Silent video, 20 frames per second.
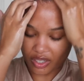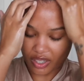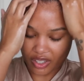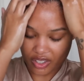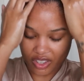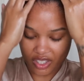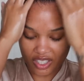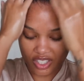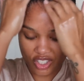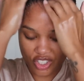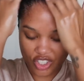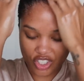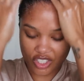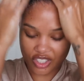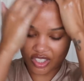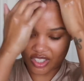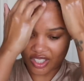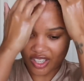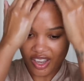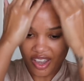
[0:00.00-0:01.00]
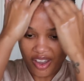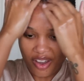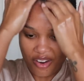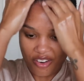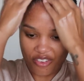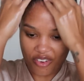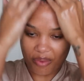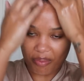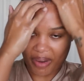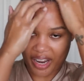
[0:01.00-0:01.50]
I think just
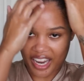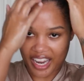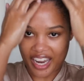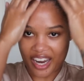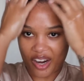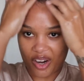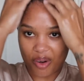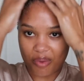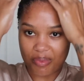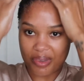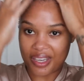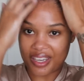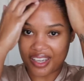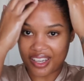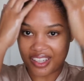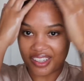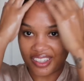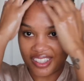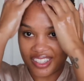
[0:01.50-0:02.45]
for my hair being in